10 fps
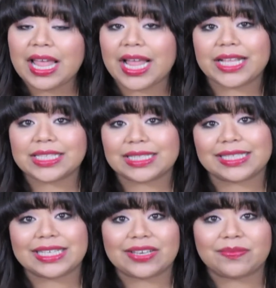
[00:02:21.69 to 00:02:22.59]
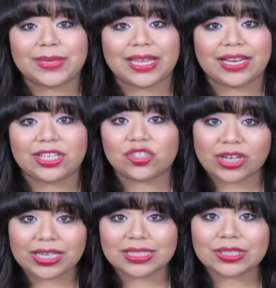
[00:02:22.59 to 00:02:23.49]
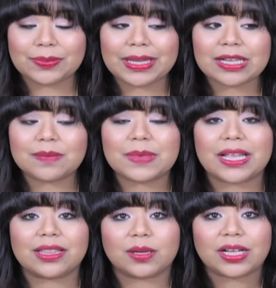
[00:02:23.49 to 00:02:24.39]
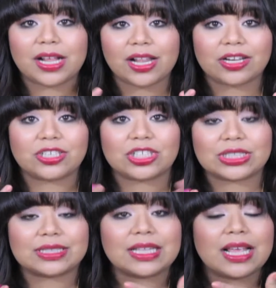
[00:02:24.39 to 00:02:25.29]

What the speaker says: and doesn't give me any dryness to my lip, and the color just